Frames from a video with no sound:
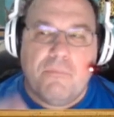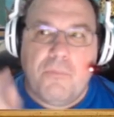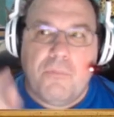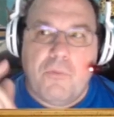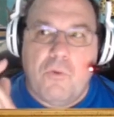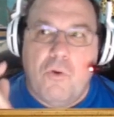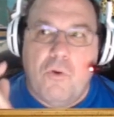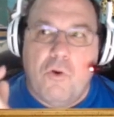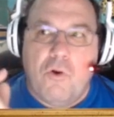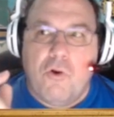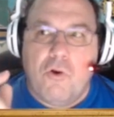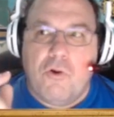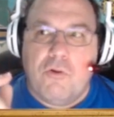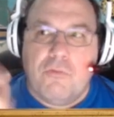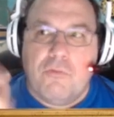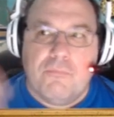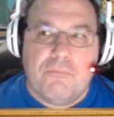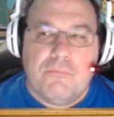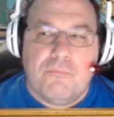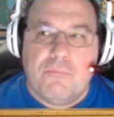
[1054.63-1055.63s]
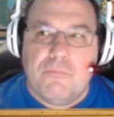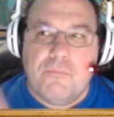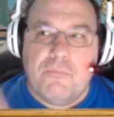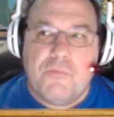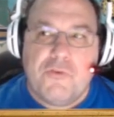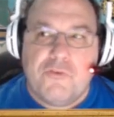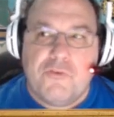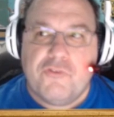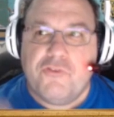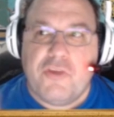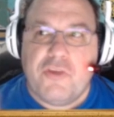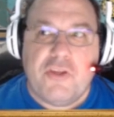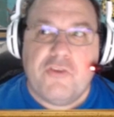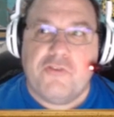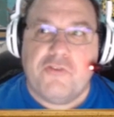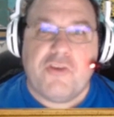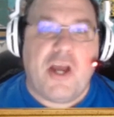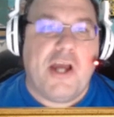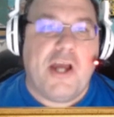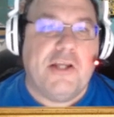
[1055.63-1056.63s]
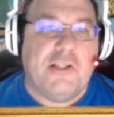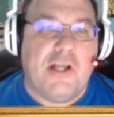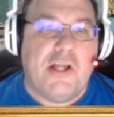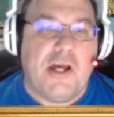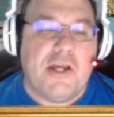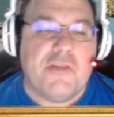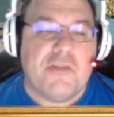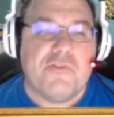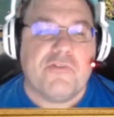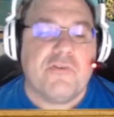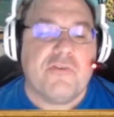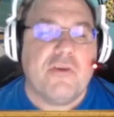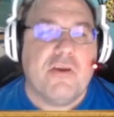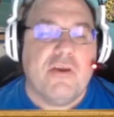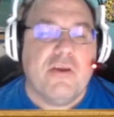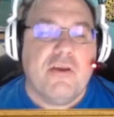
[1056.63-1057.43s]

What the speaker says: or City Skylines